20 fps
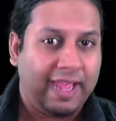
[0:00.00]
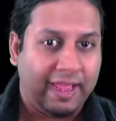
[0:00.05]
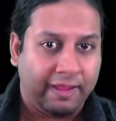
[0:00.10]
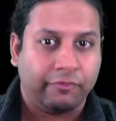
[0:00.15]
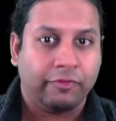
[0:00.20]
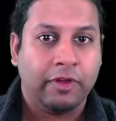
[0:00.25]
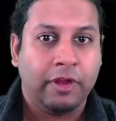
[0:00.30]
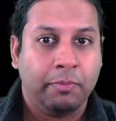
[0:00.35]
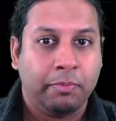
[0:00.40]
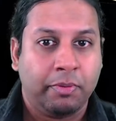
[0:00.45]

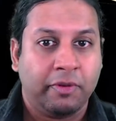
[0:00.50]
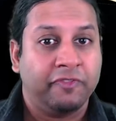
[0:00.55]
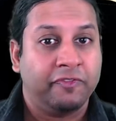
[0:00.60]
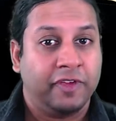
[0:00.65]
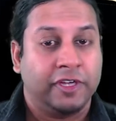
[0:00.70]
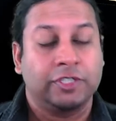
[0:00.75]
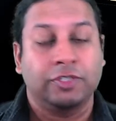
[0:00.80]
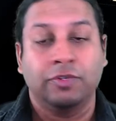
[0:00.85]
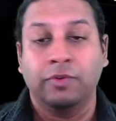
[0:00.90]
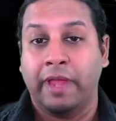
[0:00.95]
every
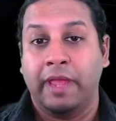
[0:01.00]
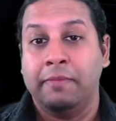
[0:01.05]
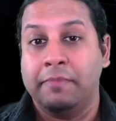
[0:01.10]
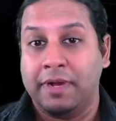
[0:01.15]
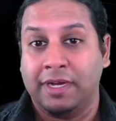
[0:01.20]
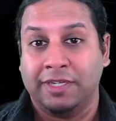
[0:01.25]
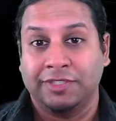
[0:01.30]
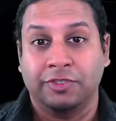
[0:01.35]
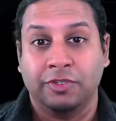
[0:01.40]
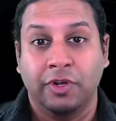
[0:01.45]
professional game
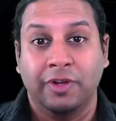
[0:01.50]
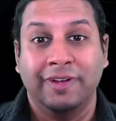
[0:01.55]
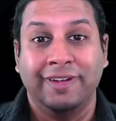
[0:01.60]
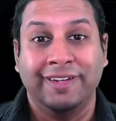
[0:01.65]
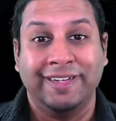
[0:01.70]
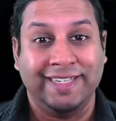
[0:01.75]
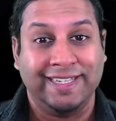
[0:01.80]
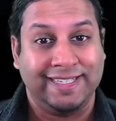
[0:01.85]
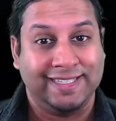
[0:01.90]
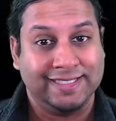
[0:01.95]
master
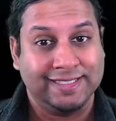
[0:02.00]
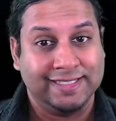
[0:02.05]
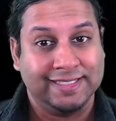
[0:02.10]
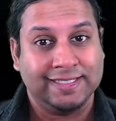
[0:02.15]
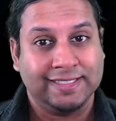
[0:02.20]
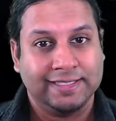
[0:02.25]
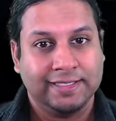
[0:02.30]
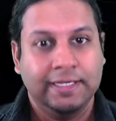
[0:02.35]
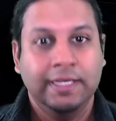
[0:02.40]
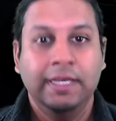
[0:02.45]

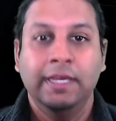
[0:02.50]
needs.